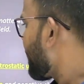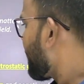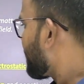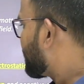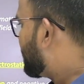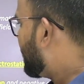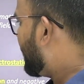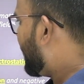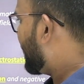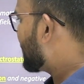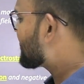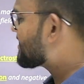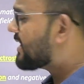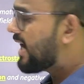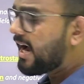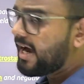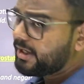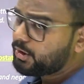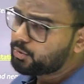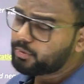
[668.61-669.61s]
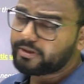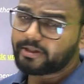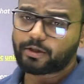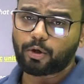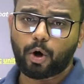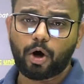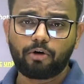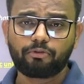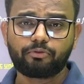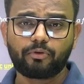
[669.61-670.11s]
The SI unit
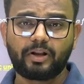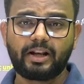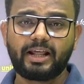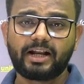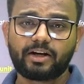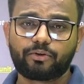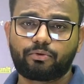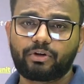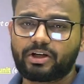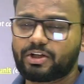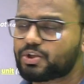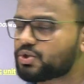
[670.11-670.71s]
of electric